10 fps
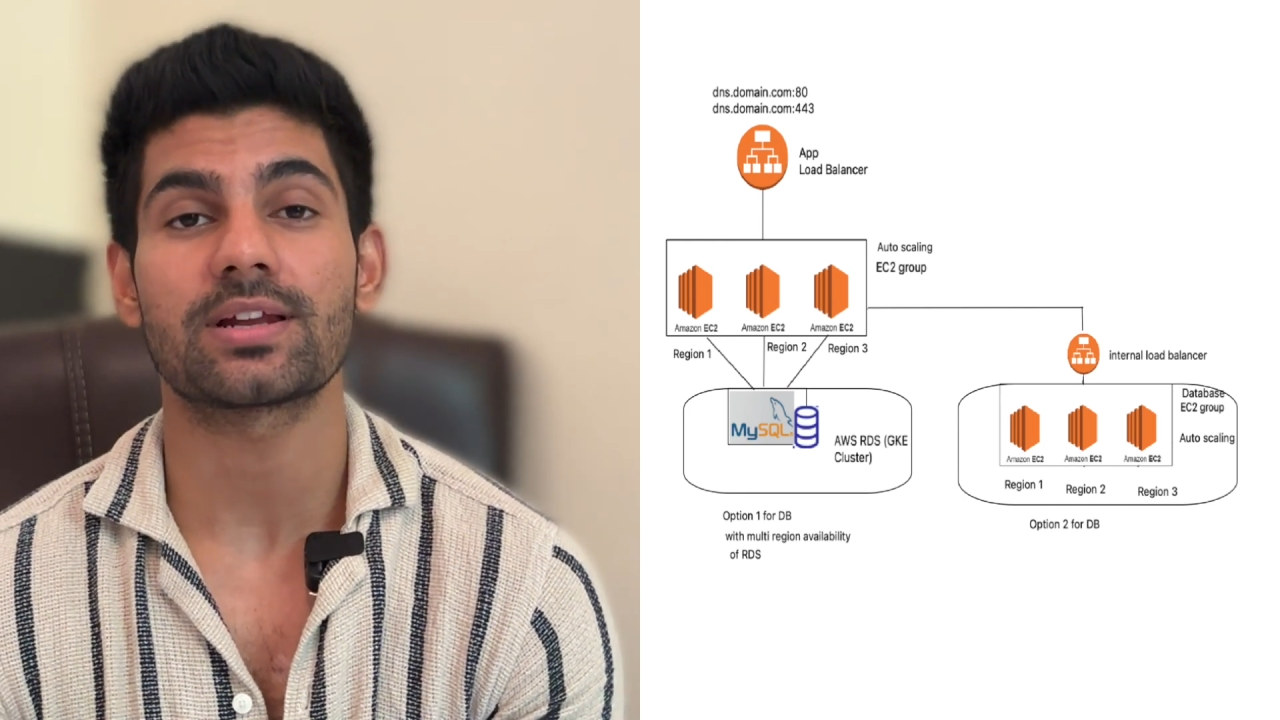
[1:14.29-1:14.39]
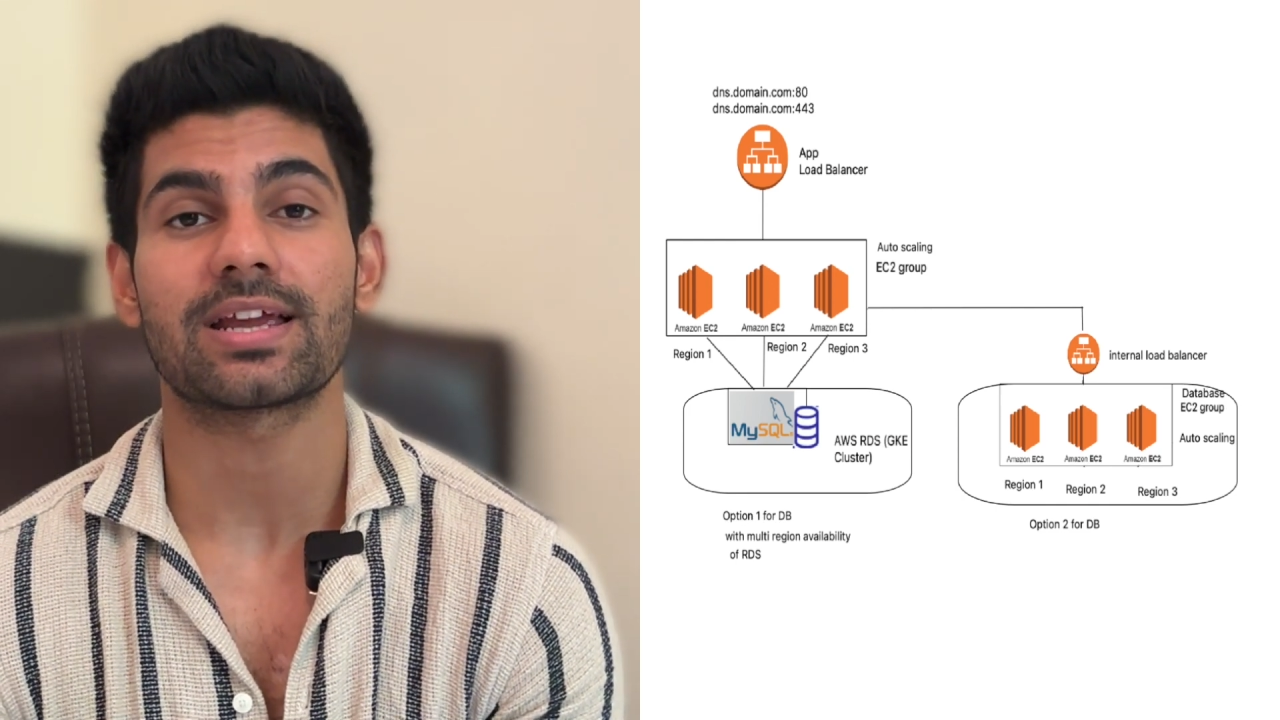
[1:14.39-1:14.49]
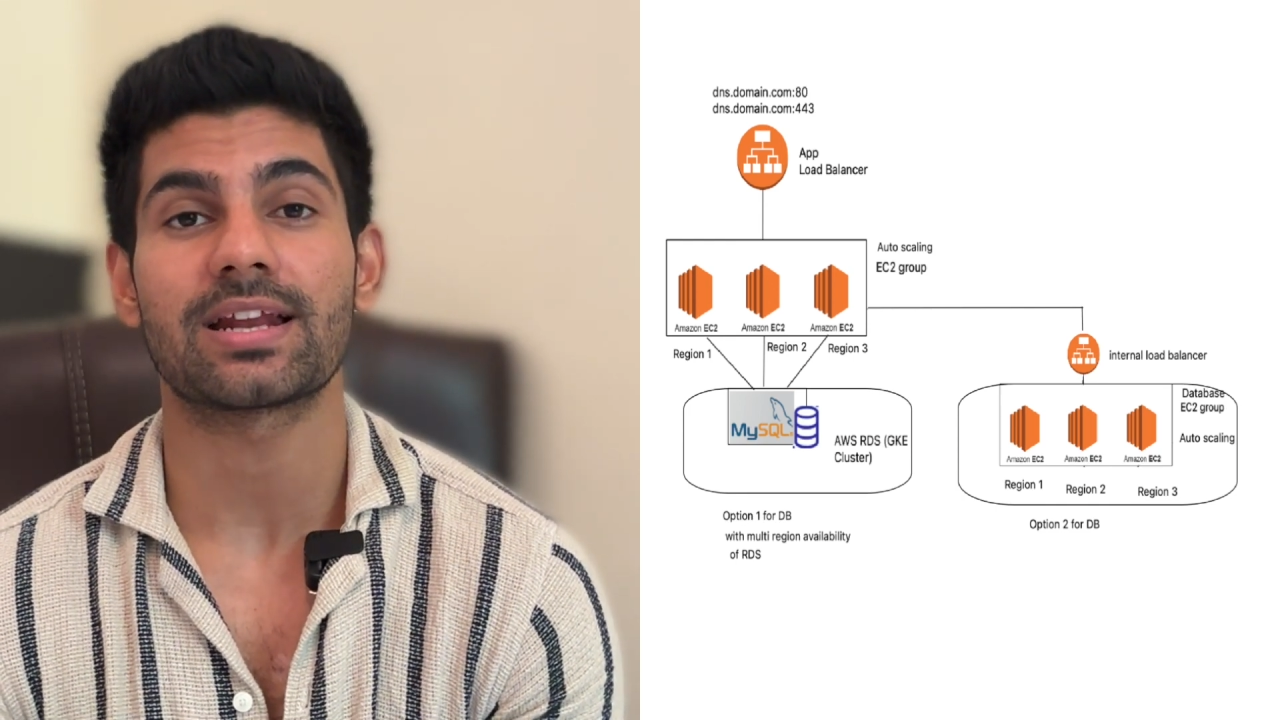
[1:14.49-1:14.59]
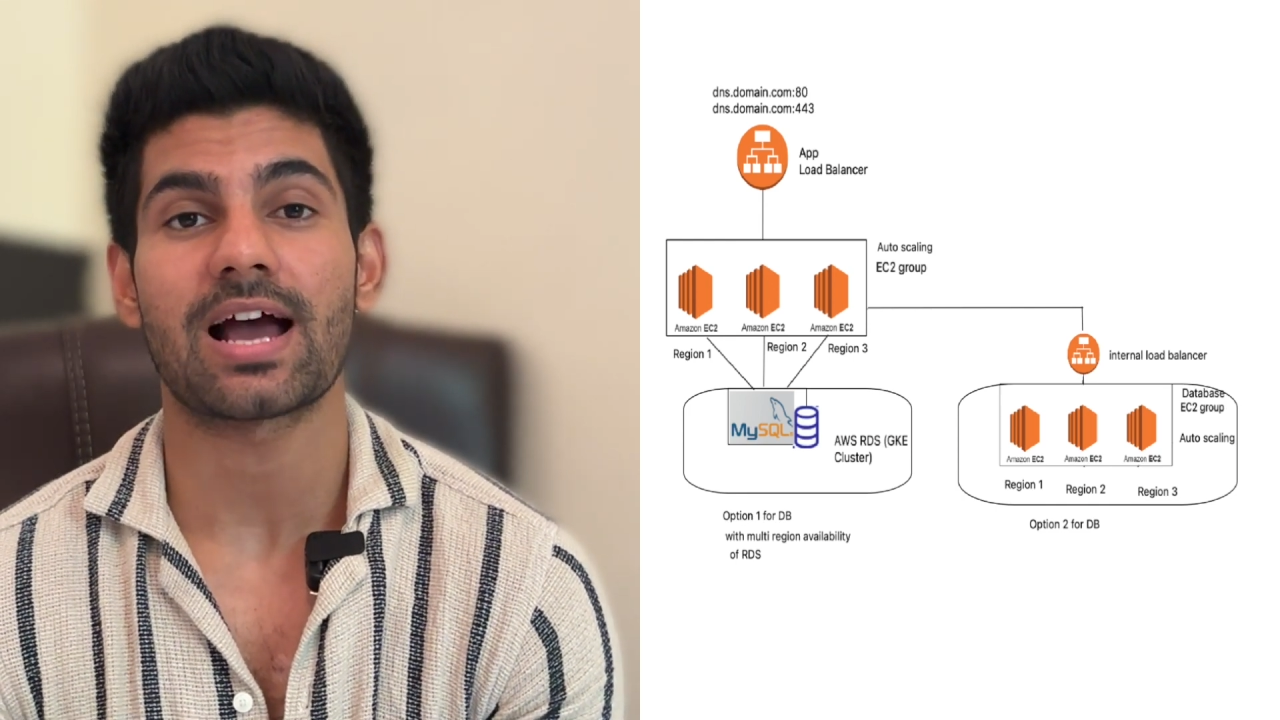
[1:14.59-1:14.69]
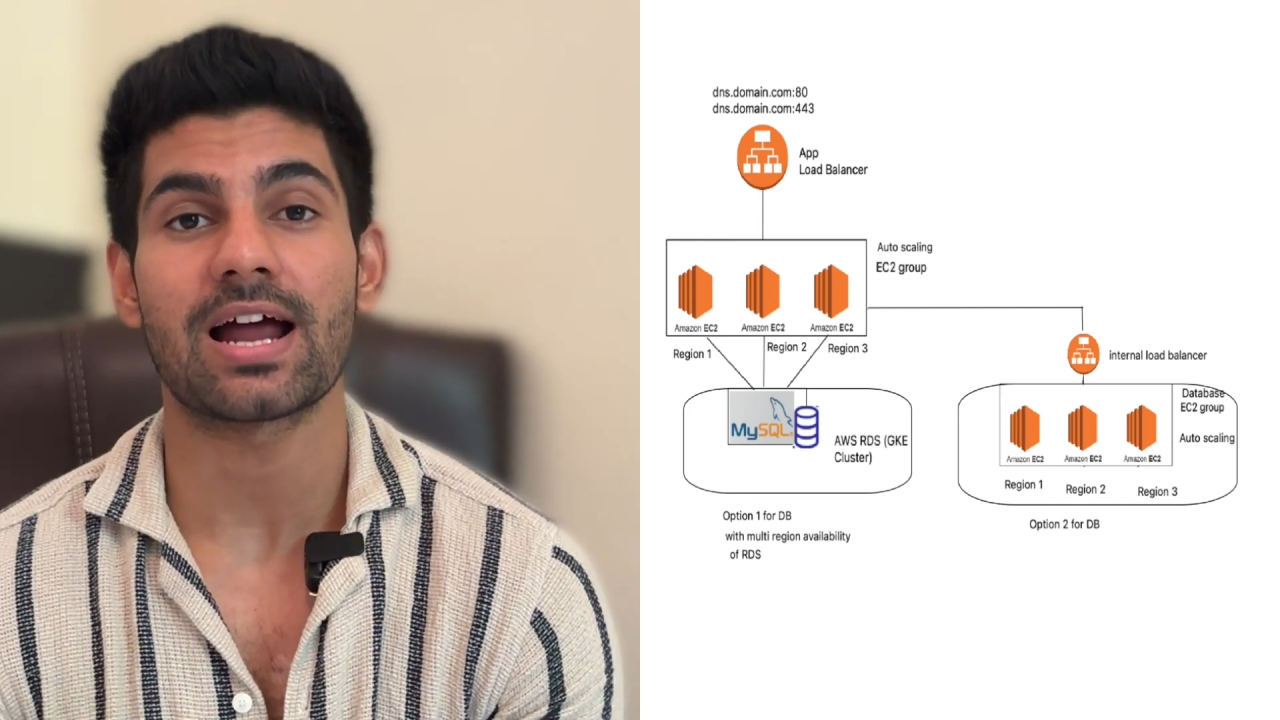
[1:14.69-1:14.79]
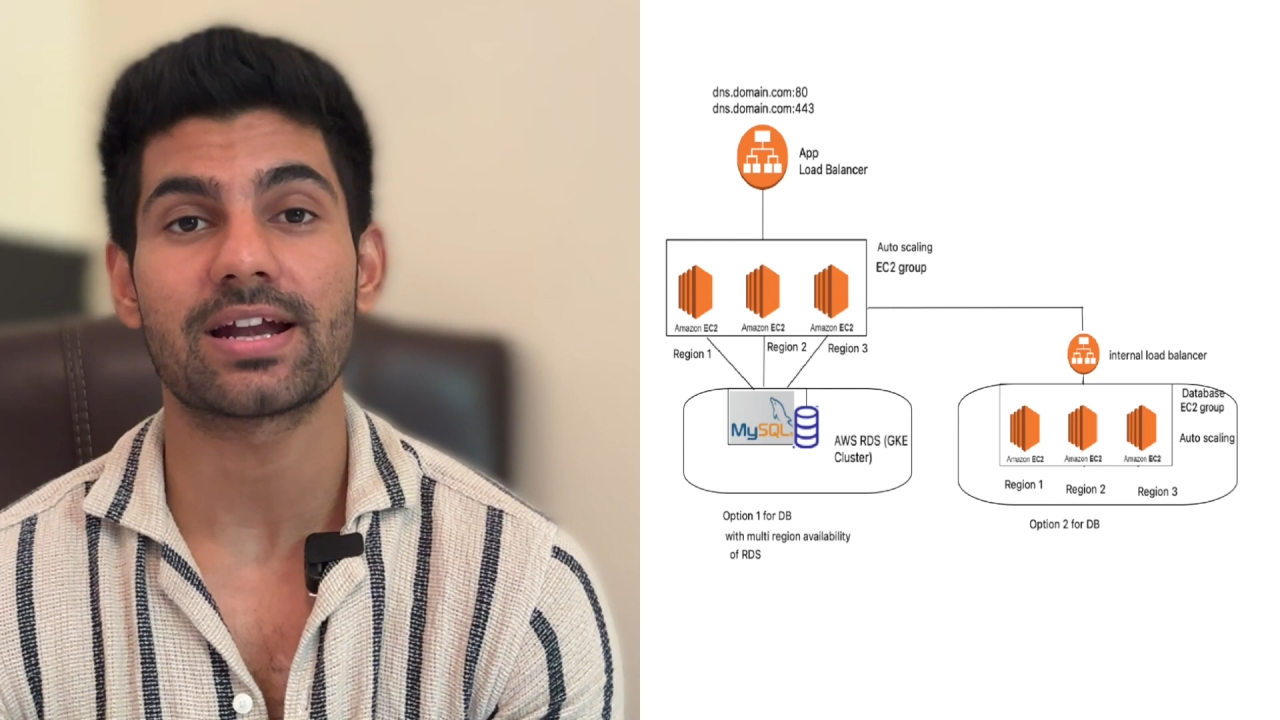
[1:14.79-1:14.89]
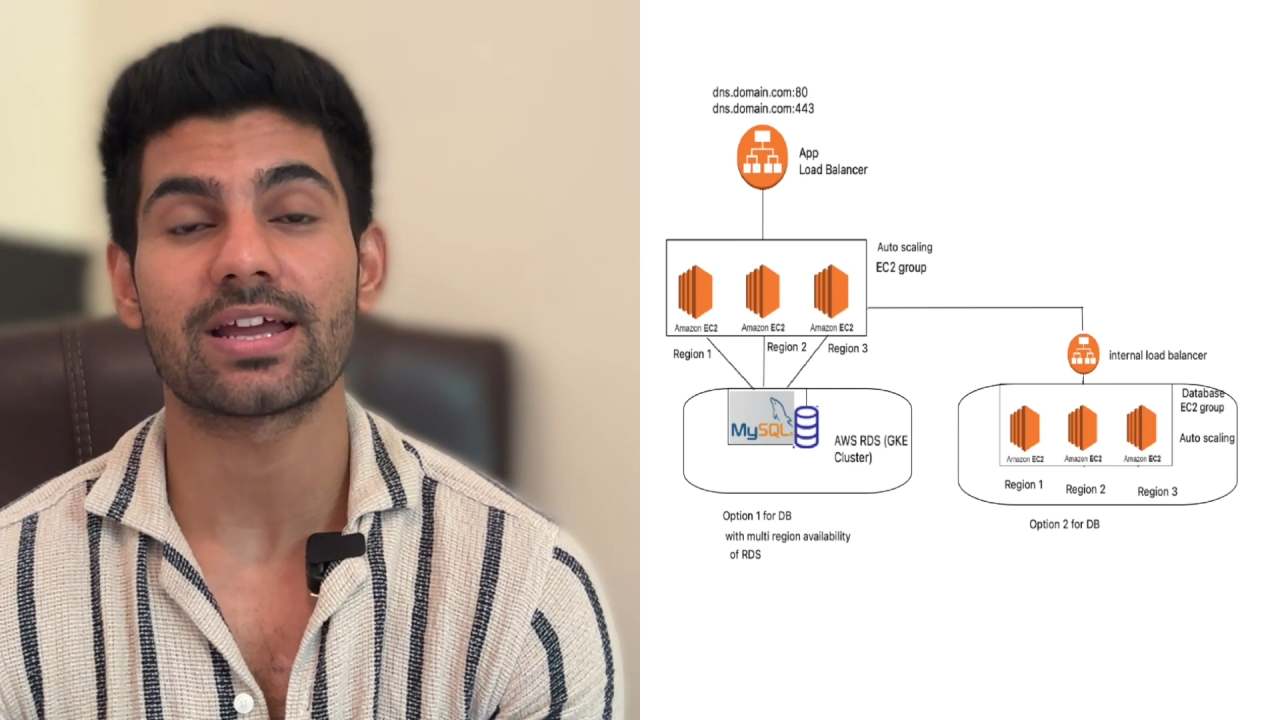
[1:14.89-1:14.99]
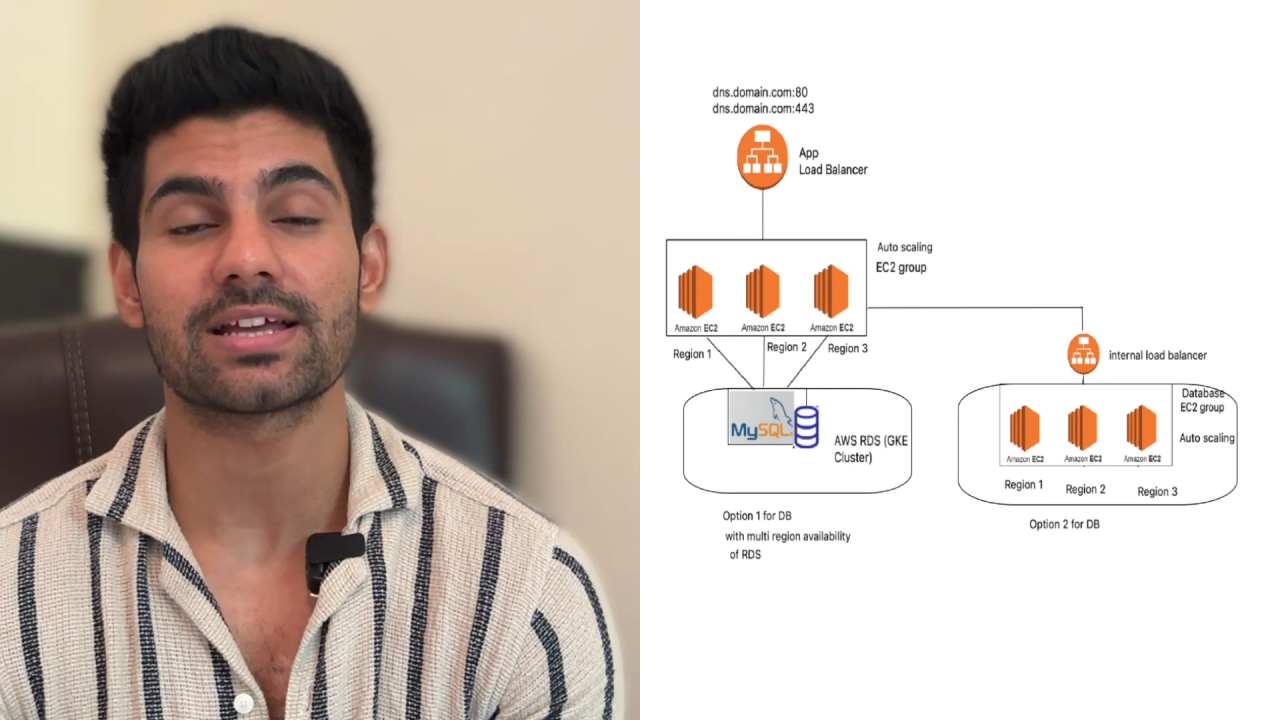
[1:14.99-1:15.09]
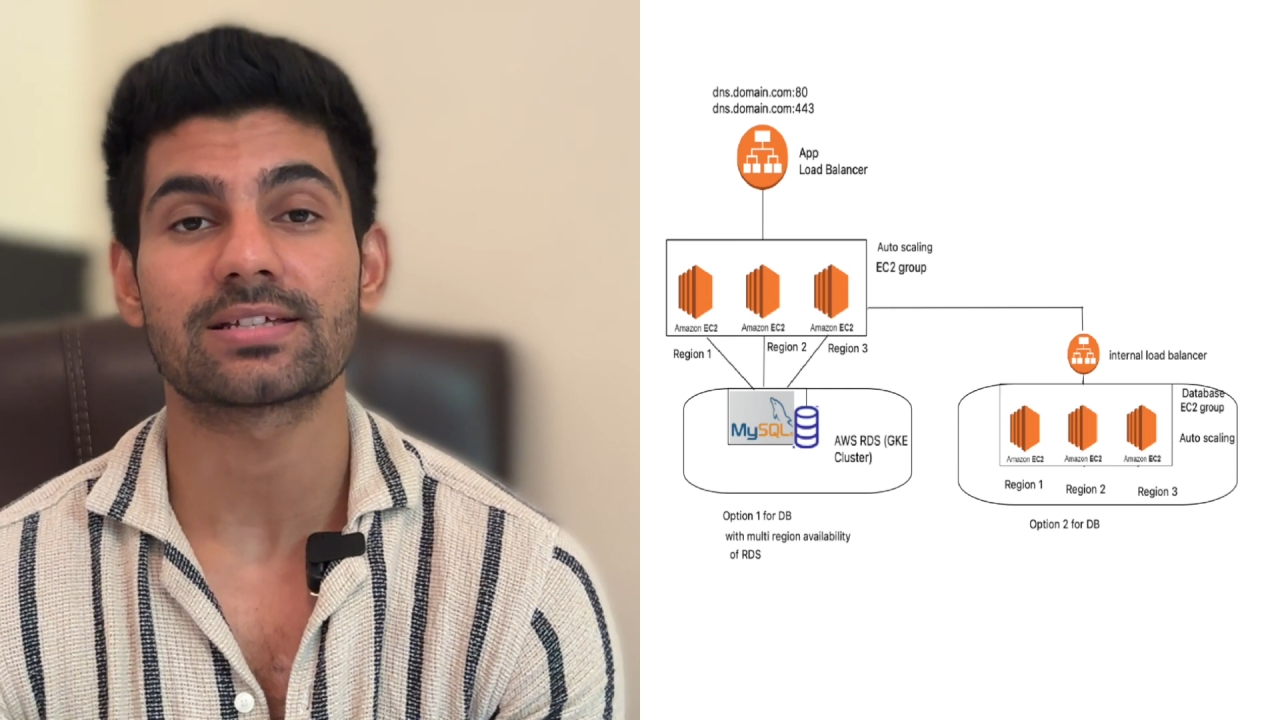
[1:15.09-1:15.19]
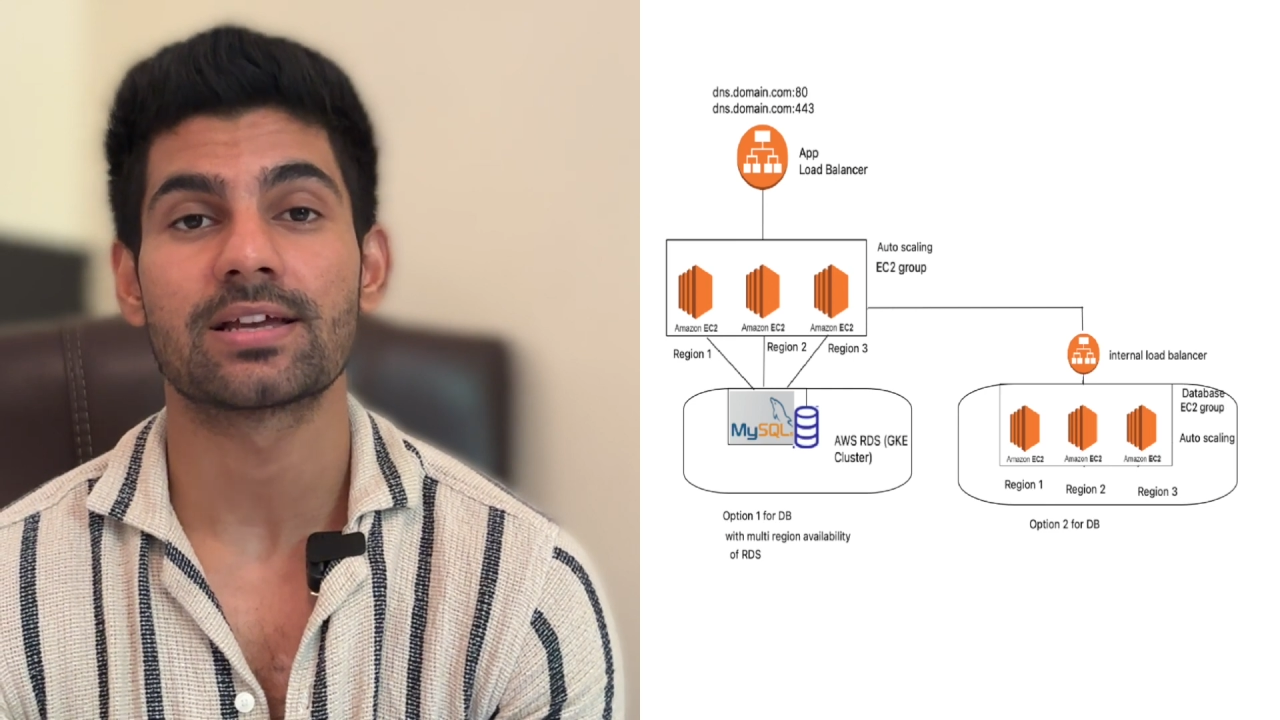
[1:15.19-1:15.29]
in
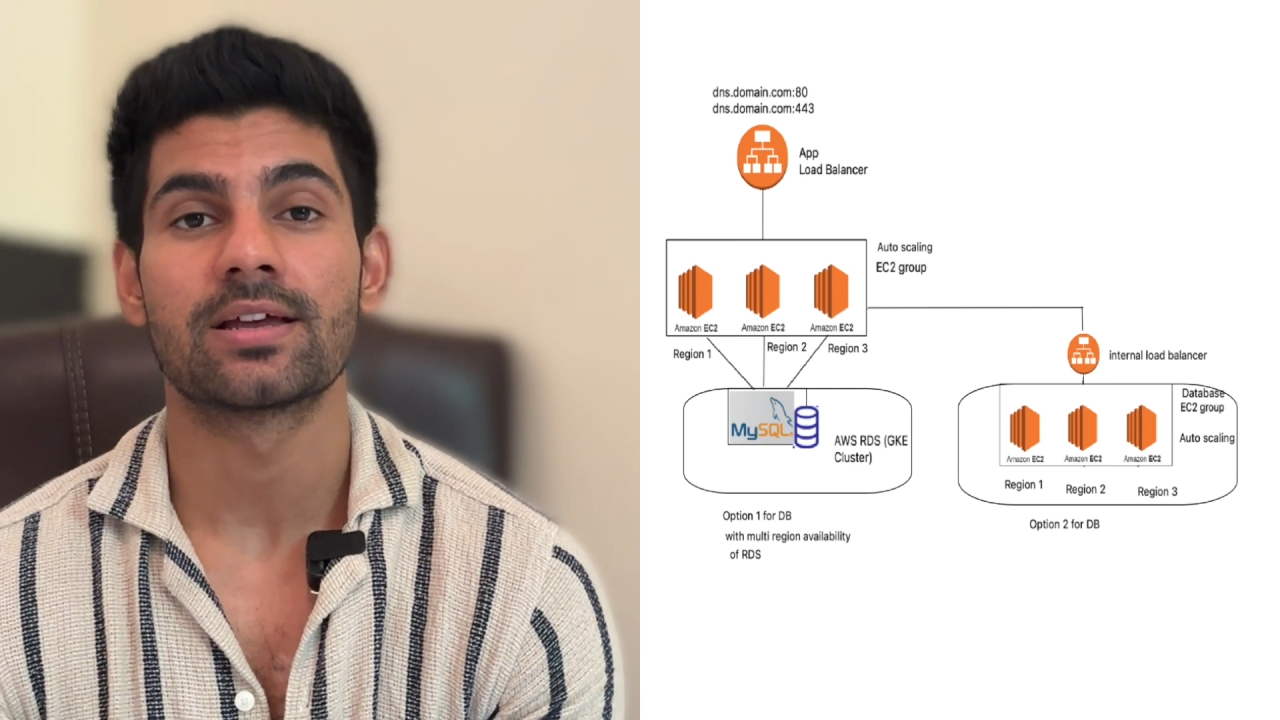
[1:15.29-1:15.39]
RDS,